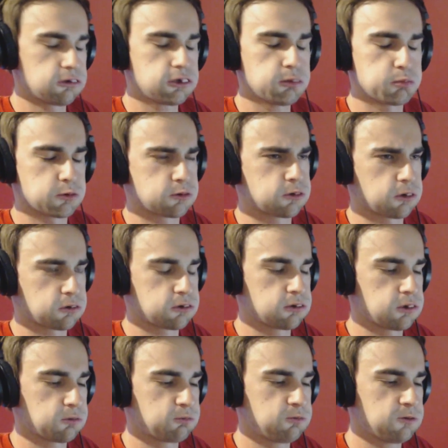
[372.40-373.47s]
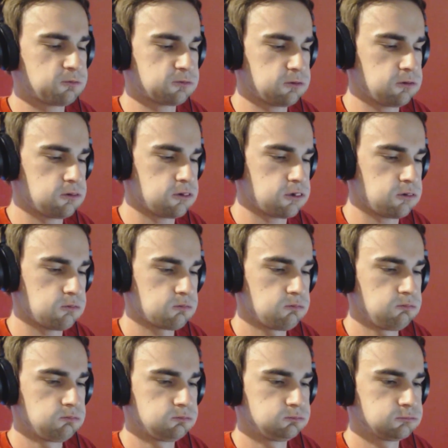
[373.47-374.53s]
no, it could be sixty. Like fifty in there.
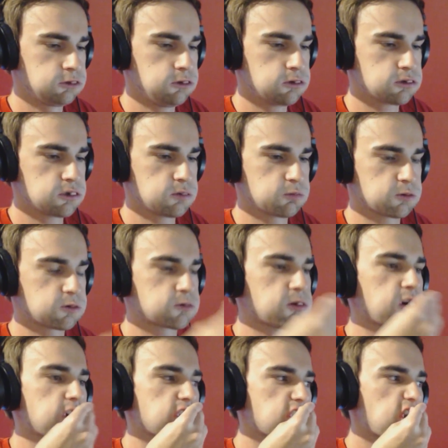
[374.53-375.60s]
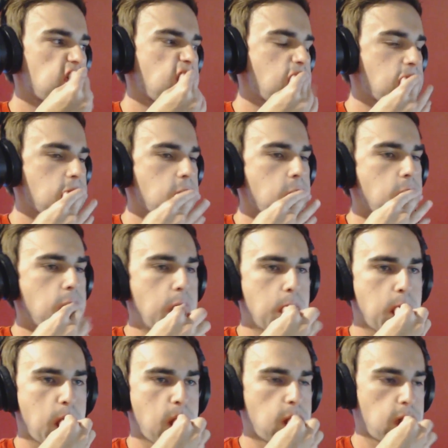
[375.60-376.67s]
Here's another six.
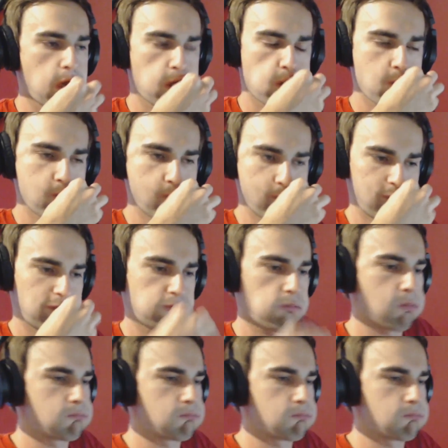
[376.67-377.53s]
Oh,